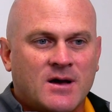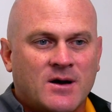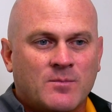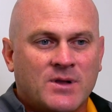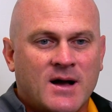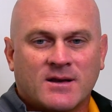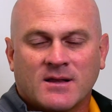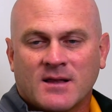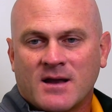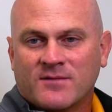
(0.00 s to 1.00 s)
blocking
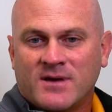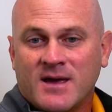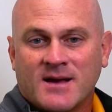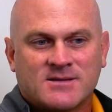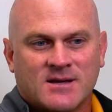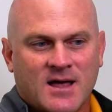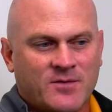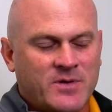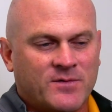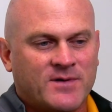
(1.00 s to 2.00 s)
a lot of kicks. And a lot
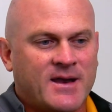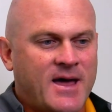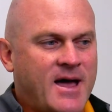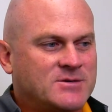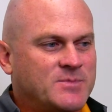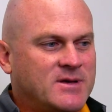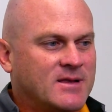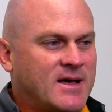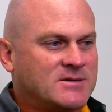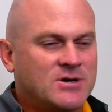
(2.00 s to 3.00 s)
of people have kind of asked me in
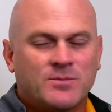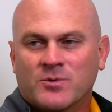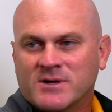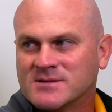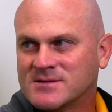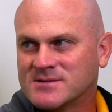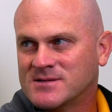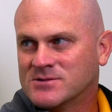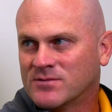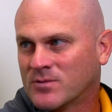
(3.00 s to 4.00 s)
the last couple weeks since the
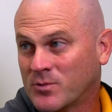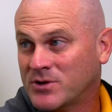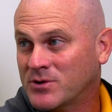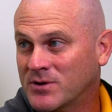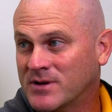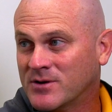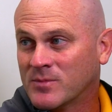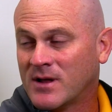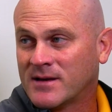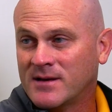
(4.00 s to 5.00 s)
season's over, what are you doing in your
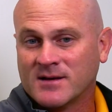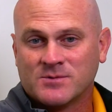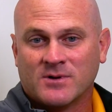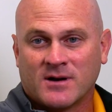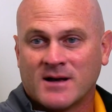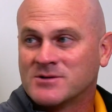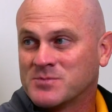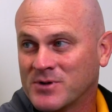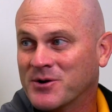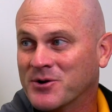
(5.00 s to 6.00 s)
block kicks? Well, our guys
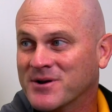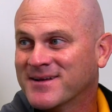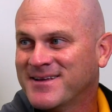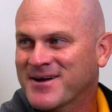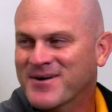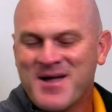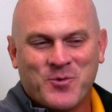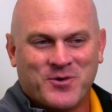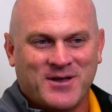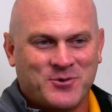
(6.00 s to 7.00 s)
just play hard. Yeah. You
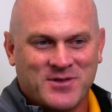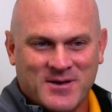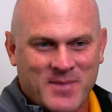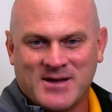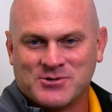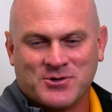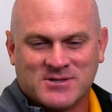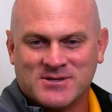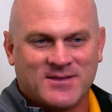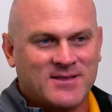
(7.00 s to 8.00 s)
know, we're not doing anything magical.
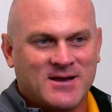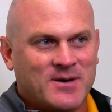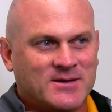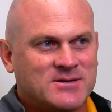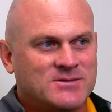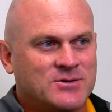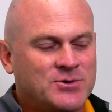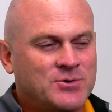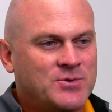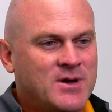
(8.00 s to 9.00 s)
It's nothing that anybody else doesn't
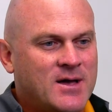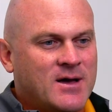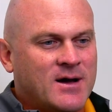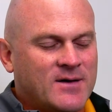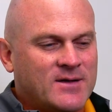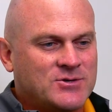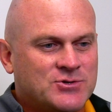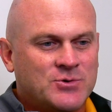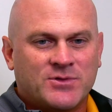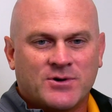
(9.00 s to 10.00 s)
do. They
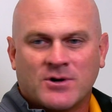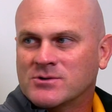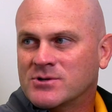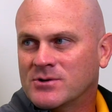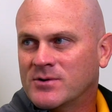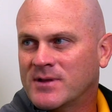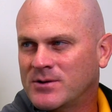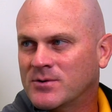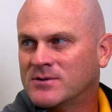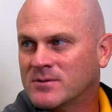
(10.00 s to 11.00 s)
do what they're coached to do, and they
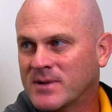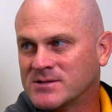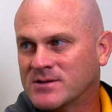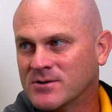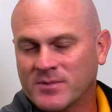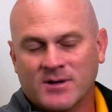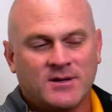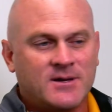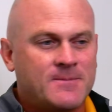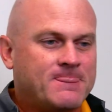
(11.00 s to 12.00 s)
do it to the best of their
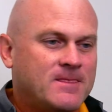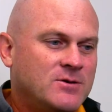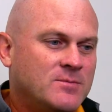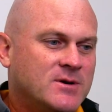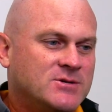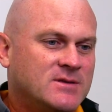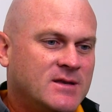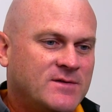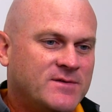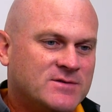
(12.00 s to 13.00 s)
ability. And then you mentioned the
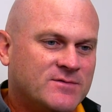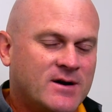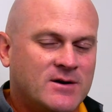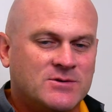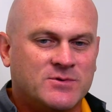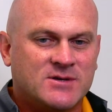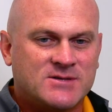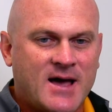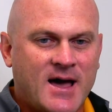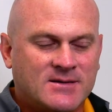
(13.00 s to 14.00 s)
defensive records with the
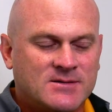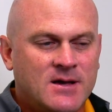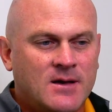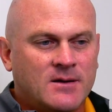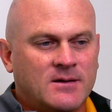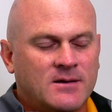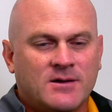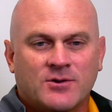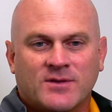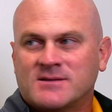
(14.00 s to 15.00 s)
sacks.
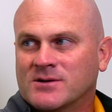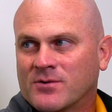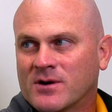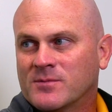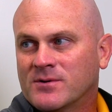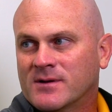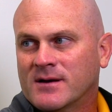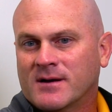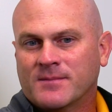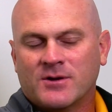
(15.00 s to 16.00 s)
You know, that's incredible.
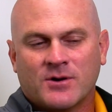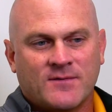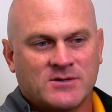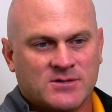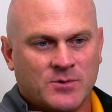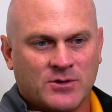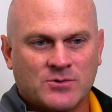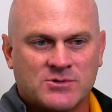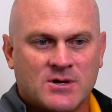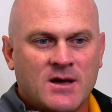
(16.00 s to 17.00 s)
You know, obviously we
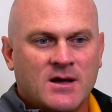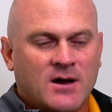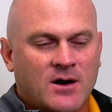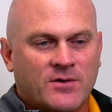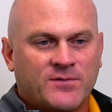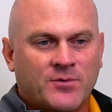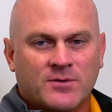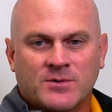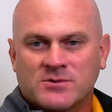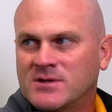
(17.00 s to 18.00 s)
lose Connor
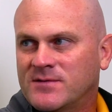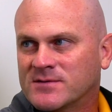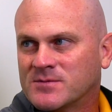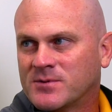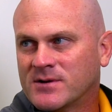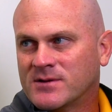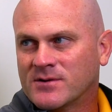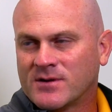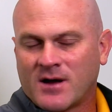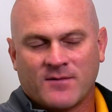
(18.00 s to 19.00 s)
Fordham, who's the defensive player of the
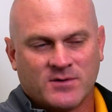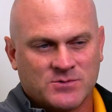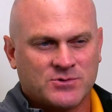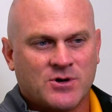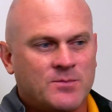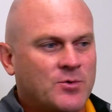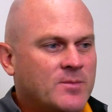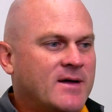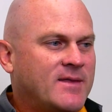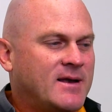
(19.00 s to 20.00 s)
year in the conference. We'll talk more
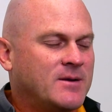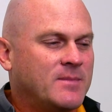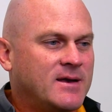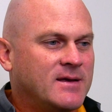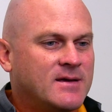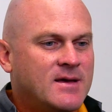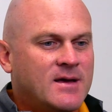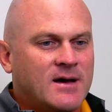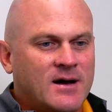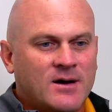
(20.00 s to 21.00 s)
about that in a minute,
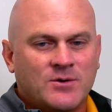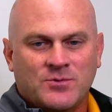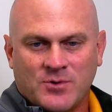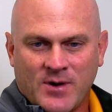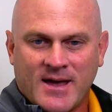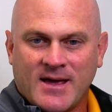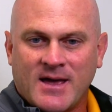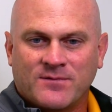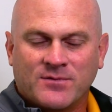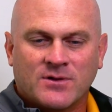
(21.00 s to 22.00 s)
who had a
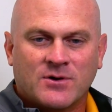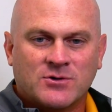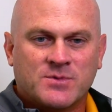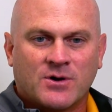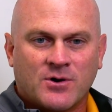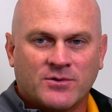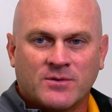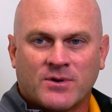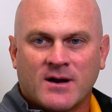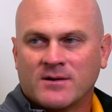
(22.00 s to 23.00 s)
handful of those. But
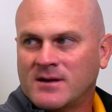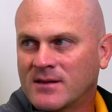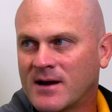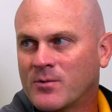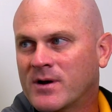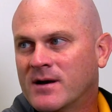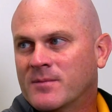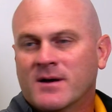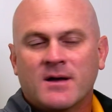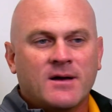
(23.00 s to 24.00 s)
Carlton Brown, Eli
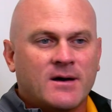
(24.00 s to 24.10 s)
Webb,